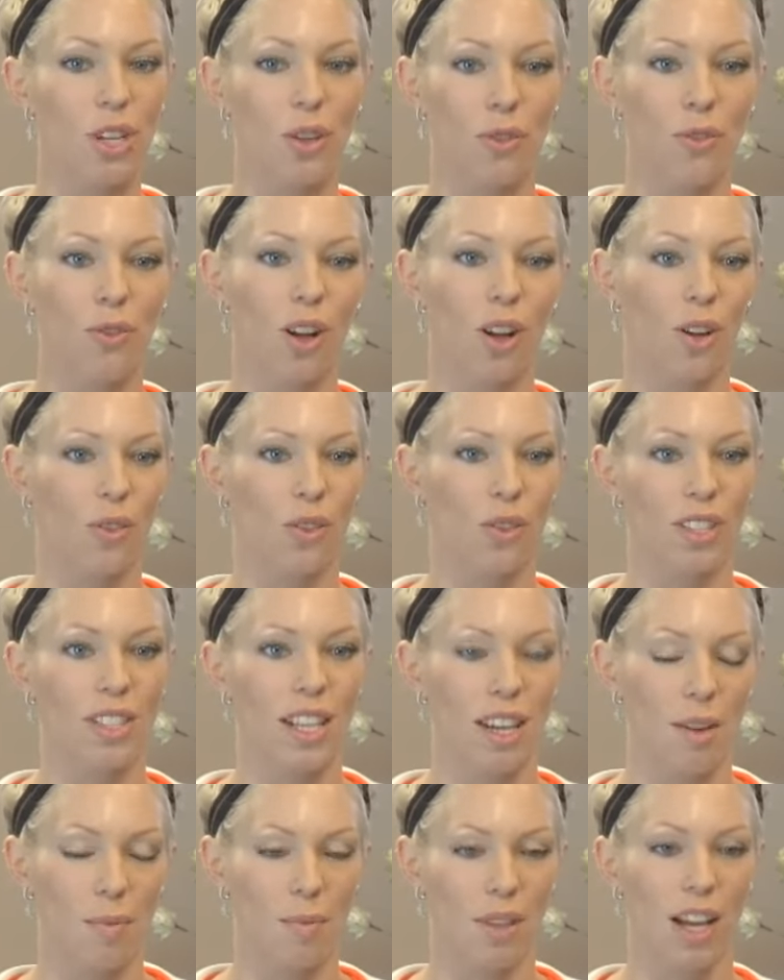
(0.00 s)
followed the
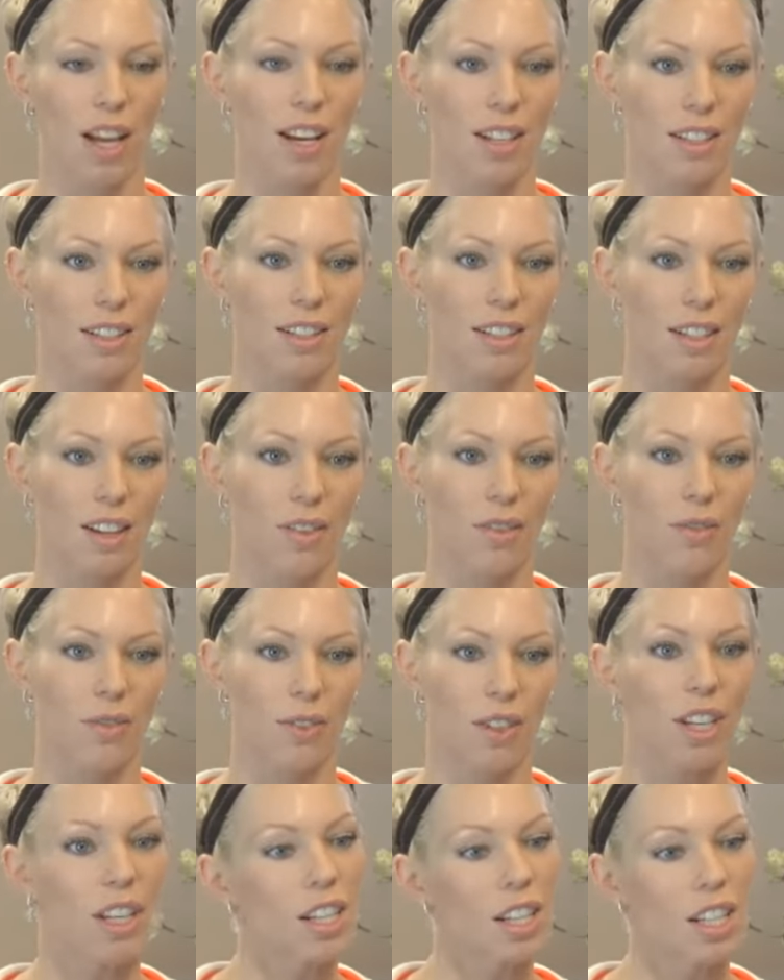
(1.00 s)
same lines of
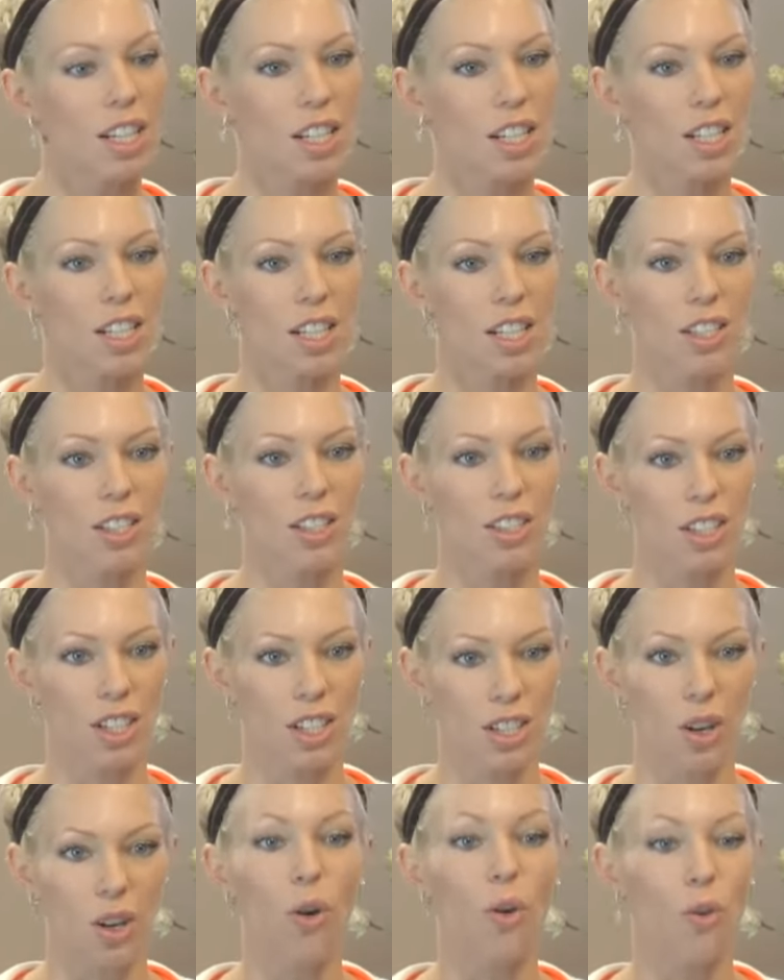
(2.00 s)

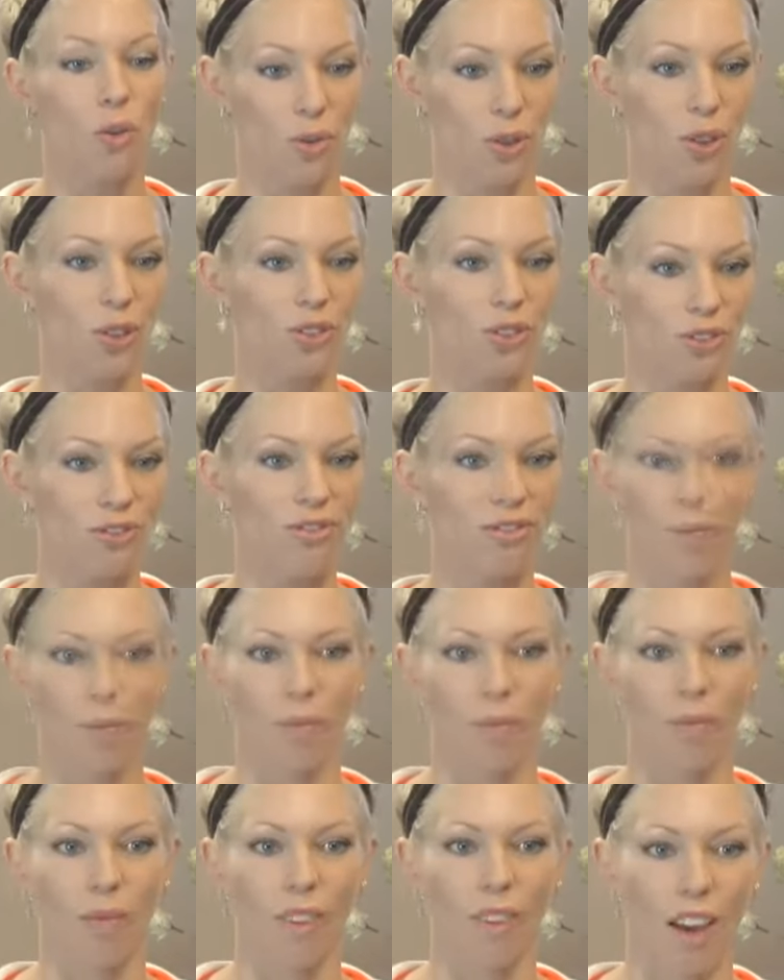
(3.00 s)
whole food.
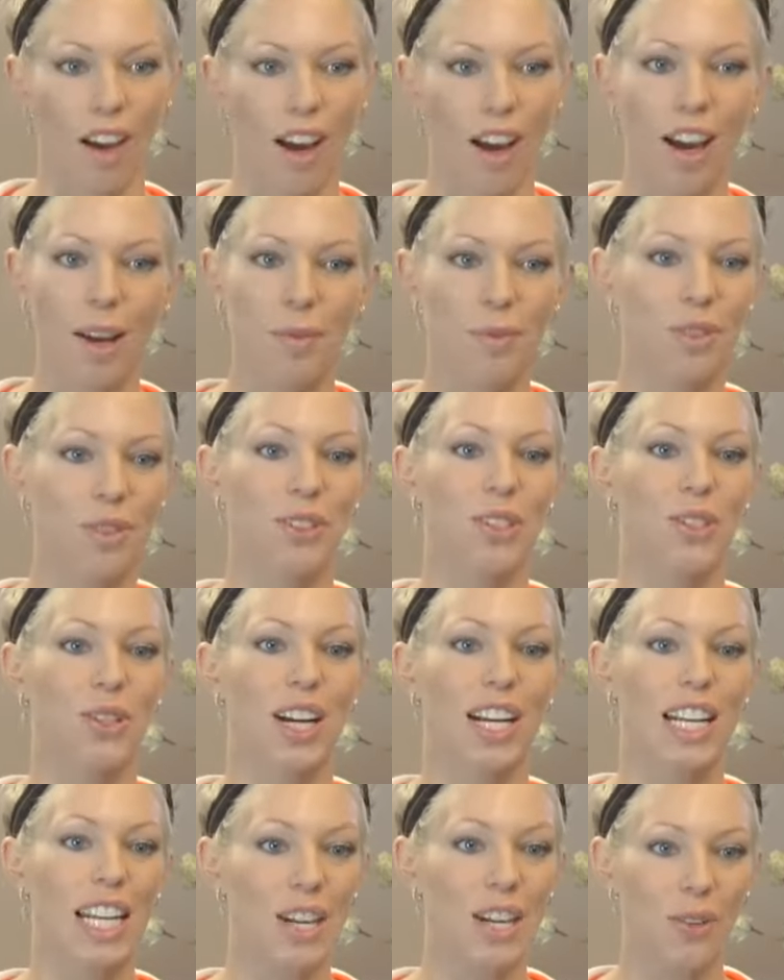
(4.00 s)
I absolutely
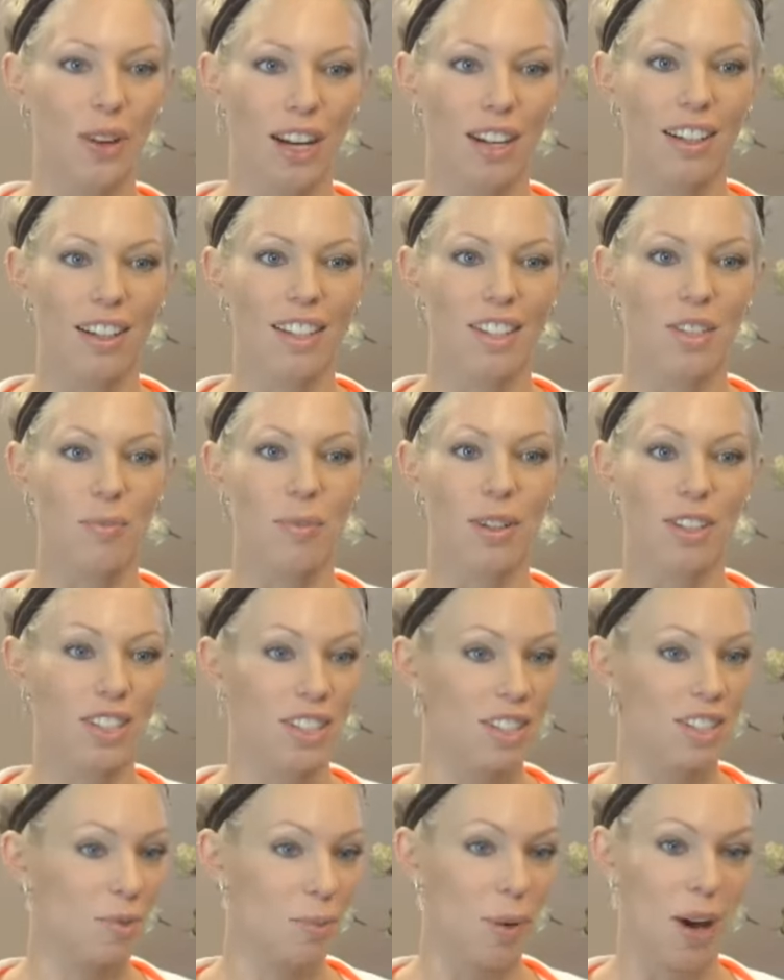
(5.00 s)
try to eat right as much
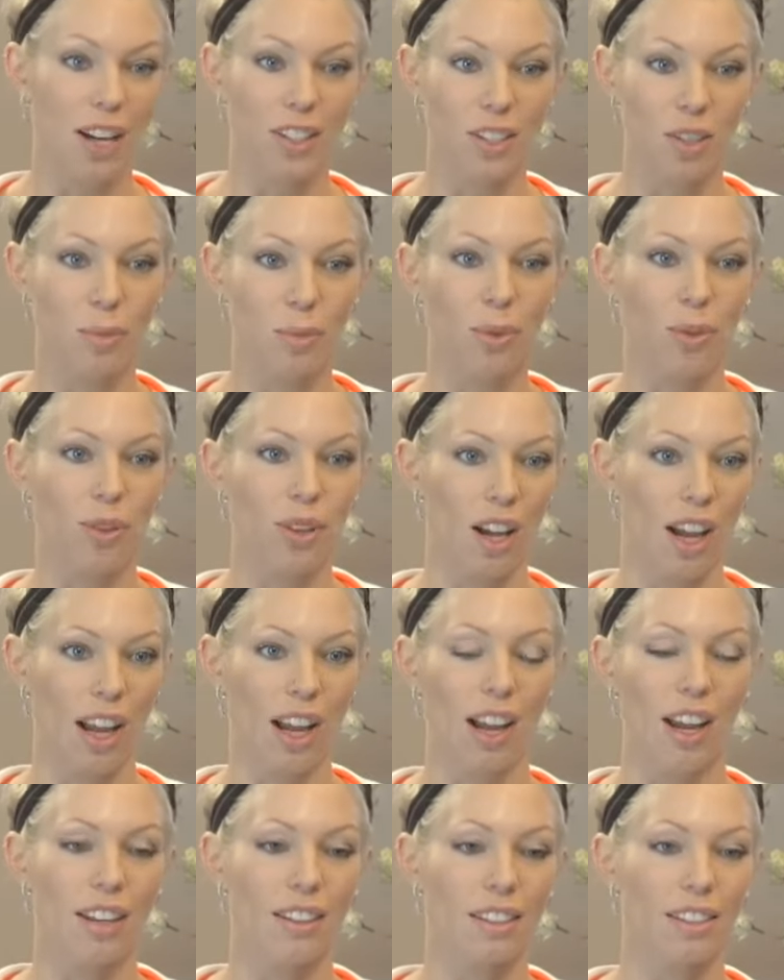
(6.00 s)
as possible,
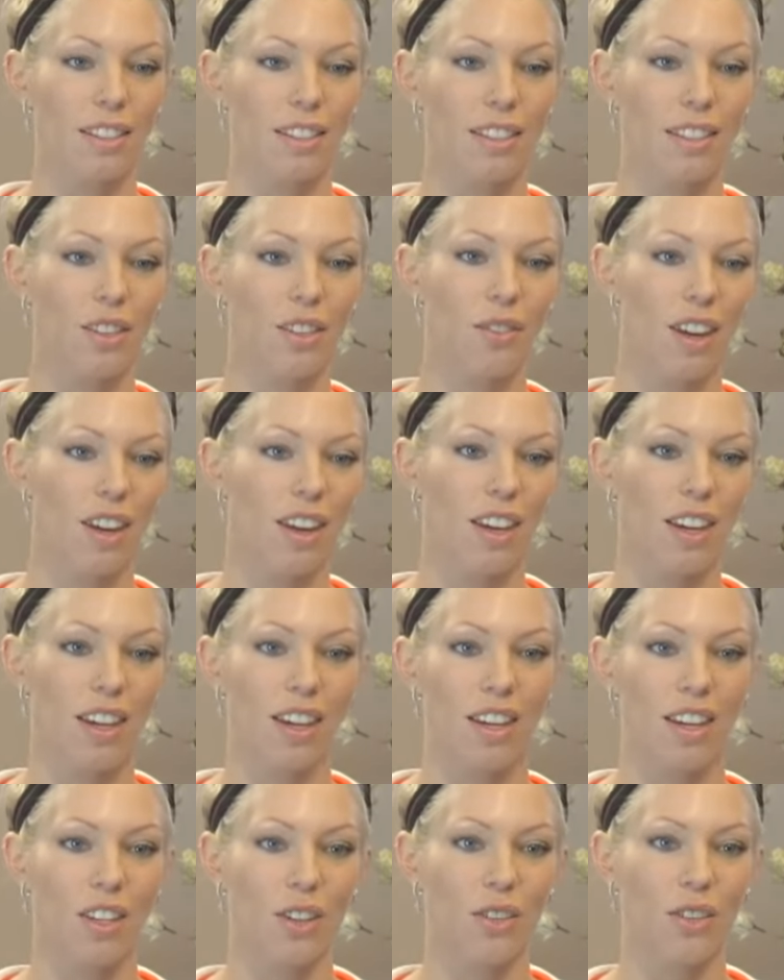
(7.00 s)
and
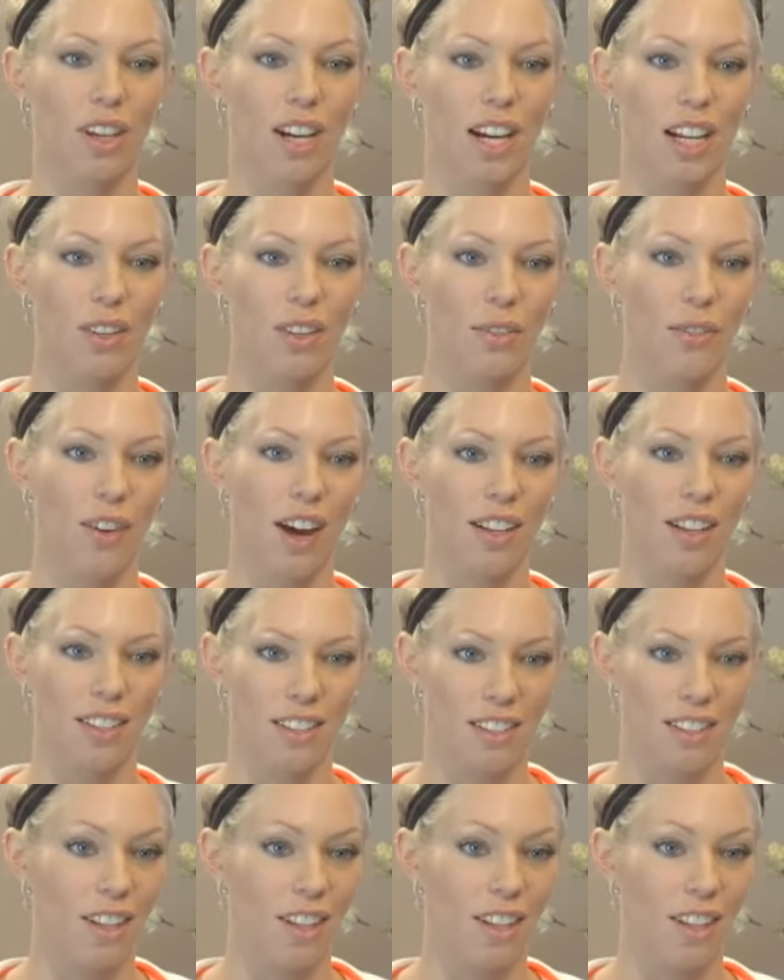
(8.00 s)
living, the kind of fast